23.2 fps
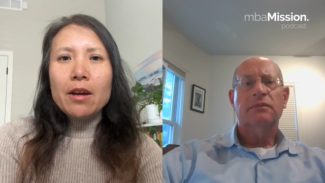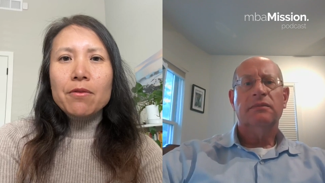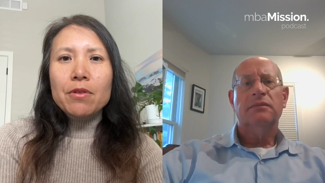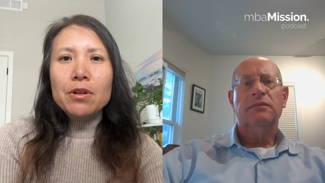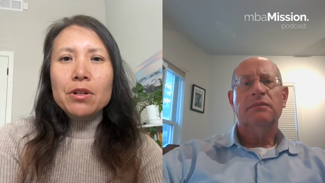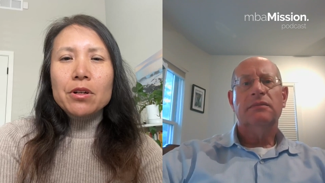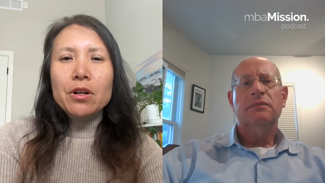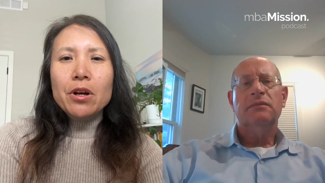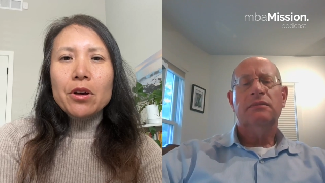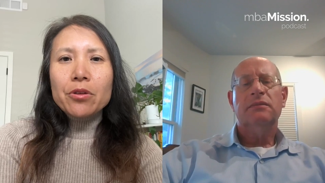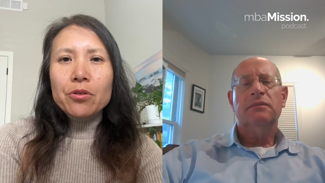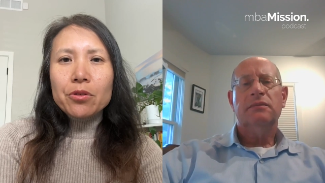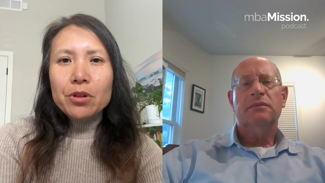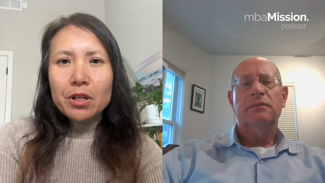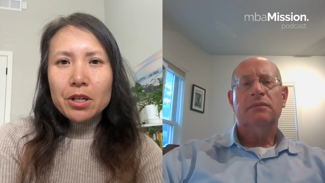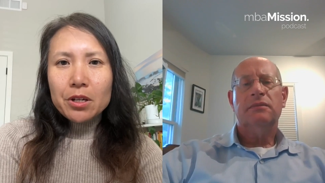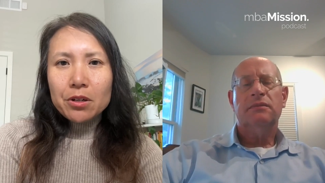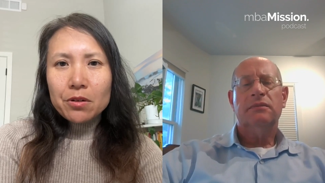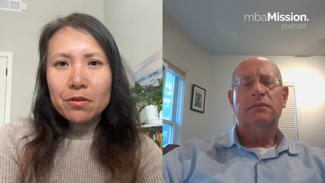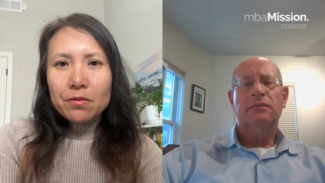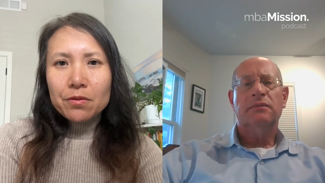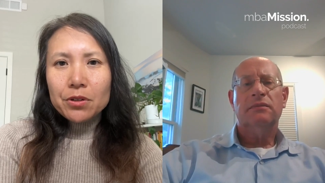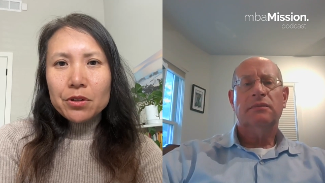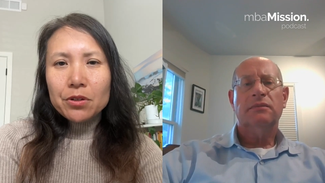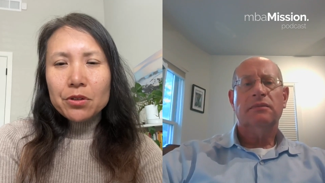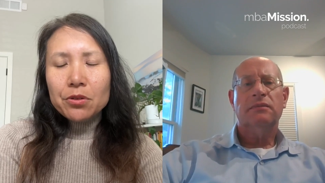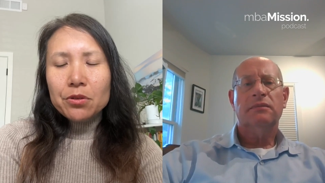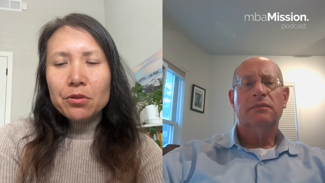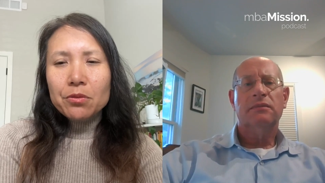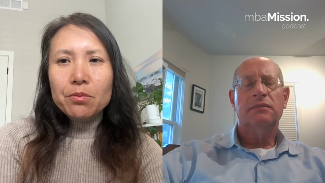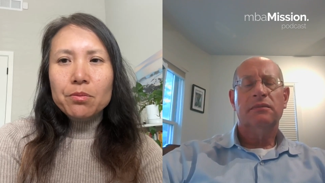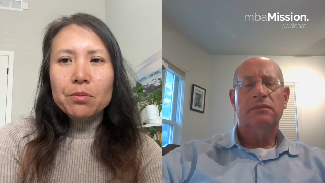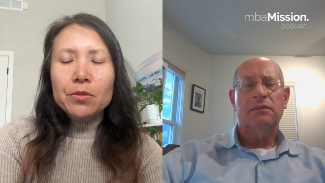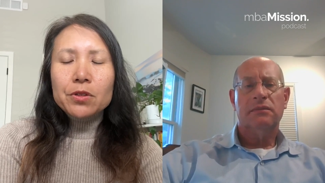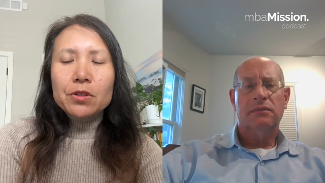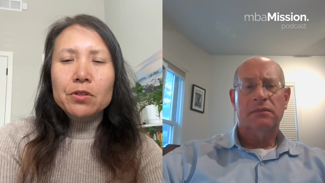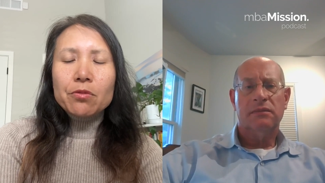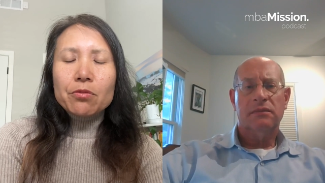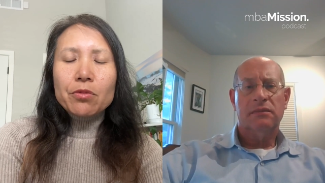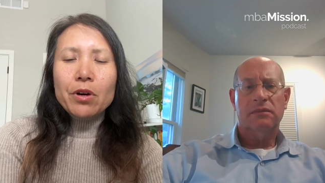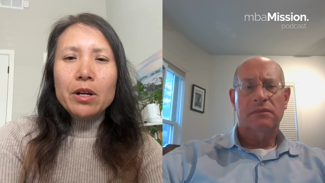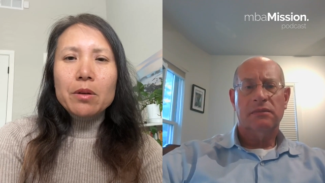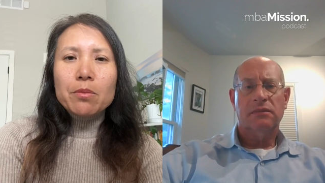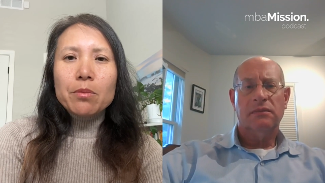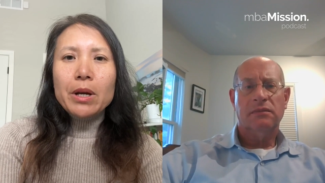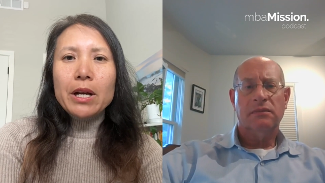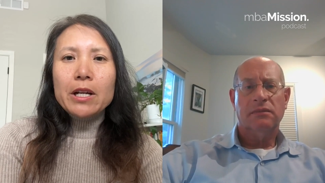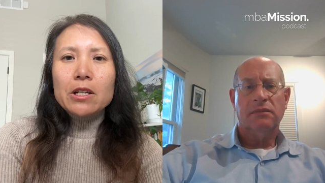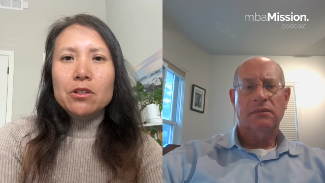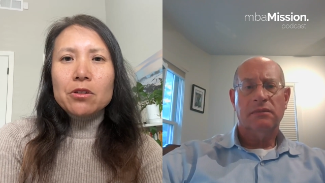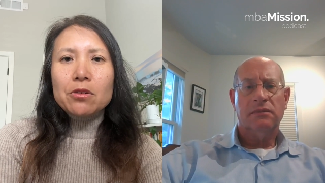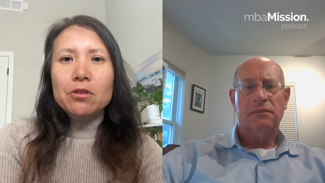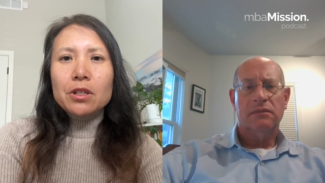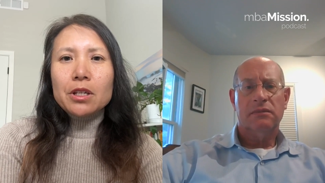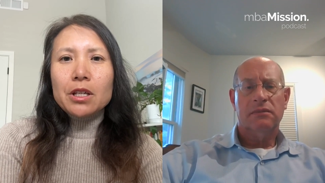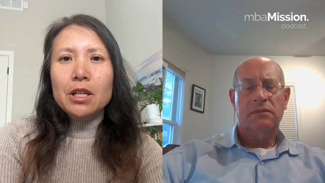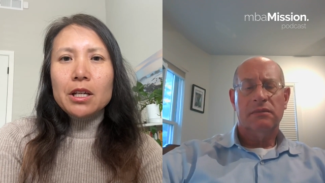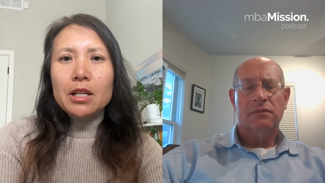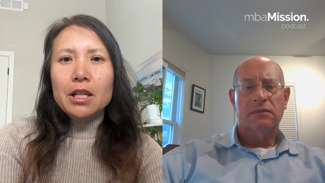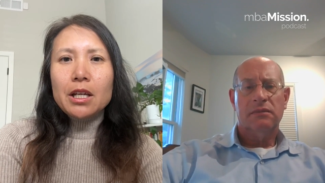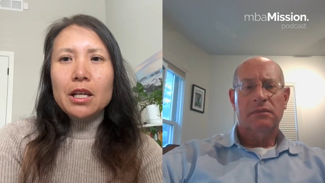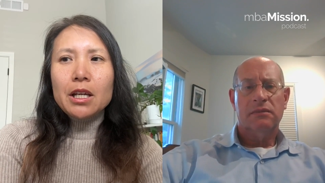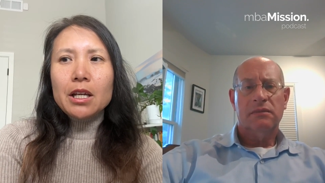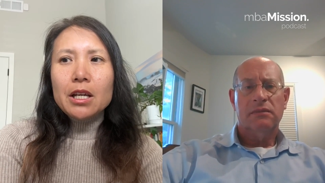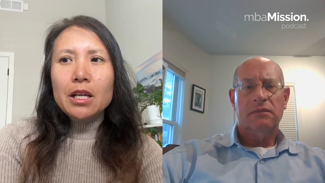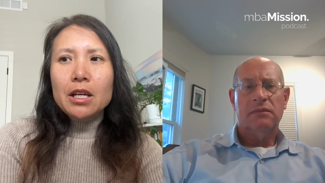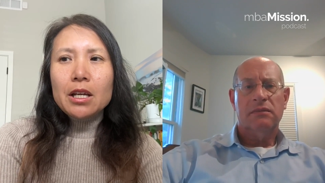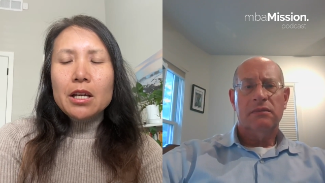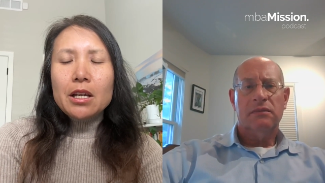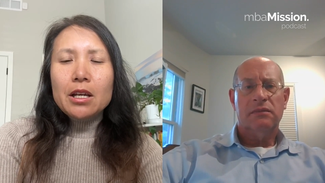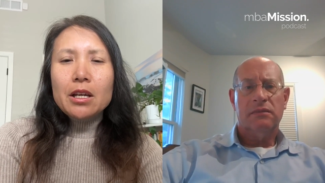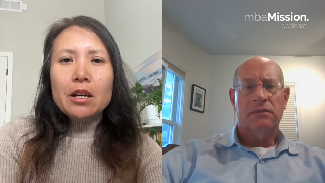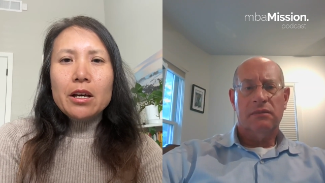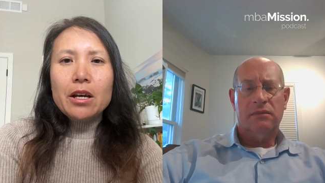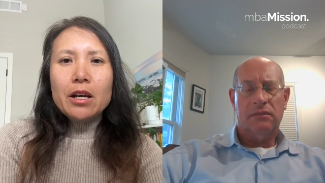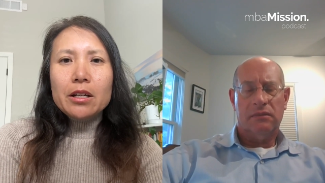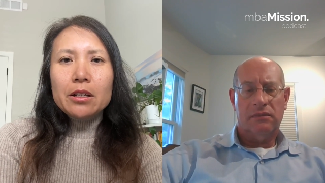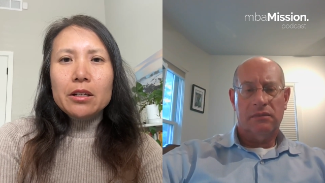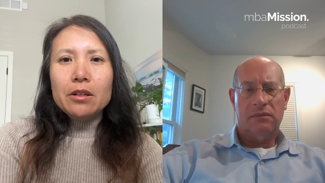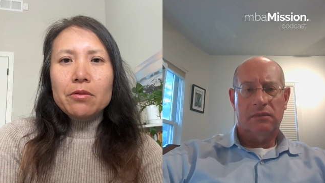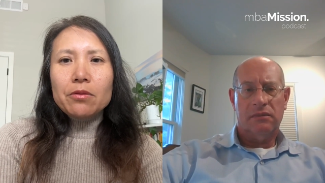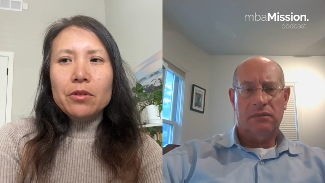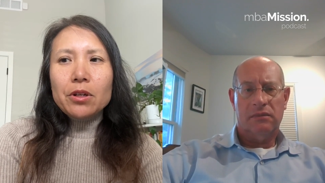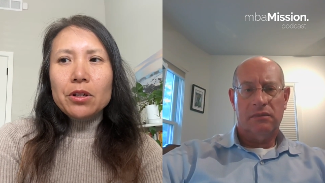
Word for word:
Speaker 1: have another interview run by June Kinney on,